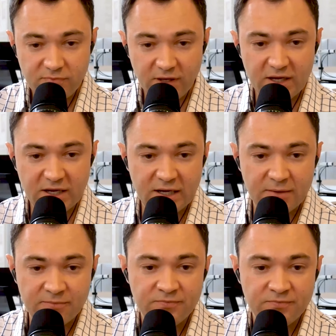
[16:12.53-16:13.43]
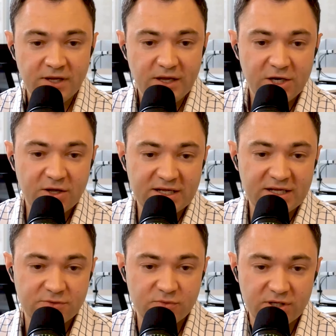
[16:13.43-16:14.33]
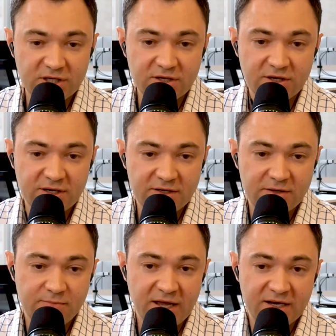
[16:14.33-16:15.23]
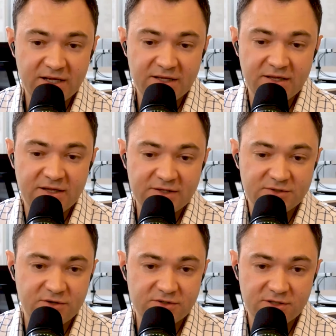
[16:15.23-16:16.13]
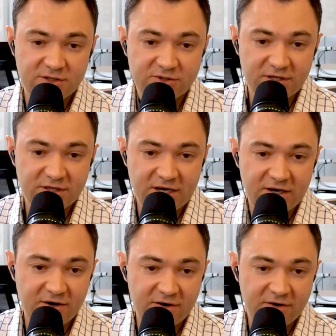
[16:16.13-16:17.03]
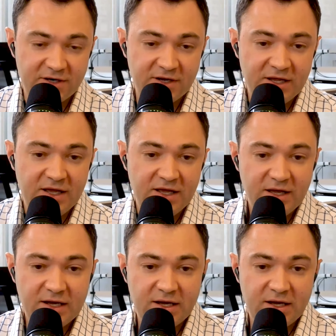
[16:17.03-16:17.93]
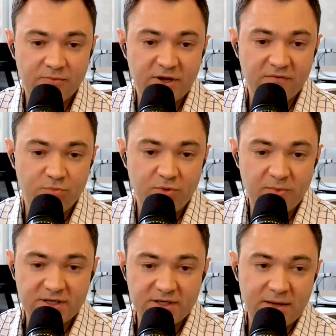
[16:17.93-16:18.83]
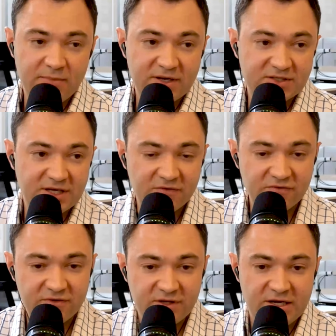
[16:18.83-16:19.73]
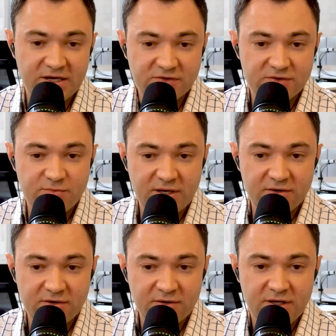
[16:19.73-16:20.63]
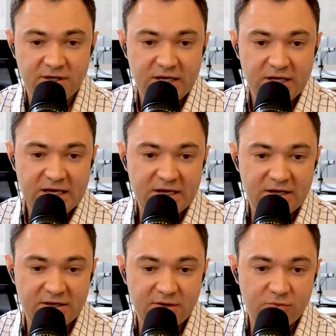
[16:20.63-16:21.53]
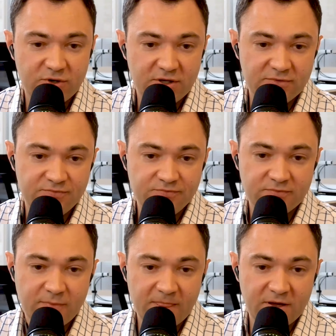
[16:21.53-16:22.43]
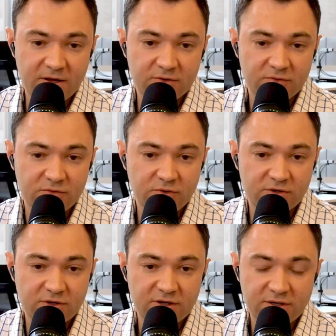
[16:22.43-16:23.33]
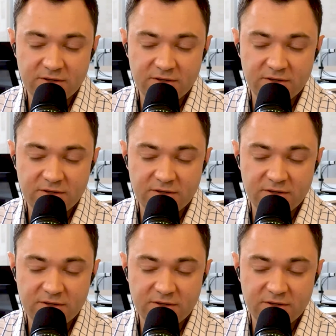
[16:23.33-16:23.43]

that's a really good Band-Aid sort of solution that I heard, and I've implemented that myself. It's been a real good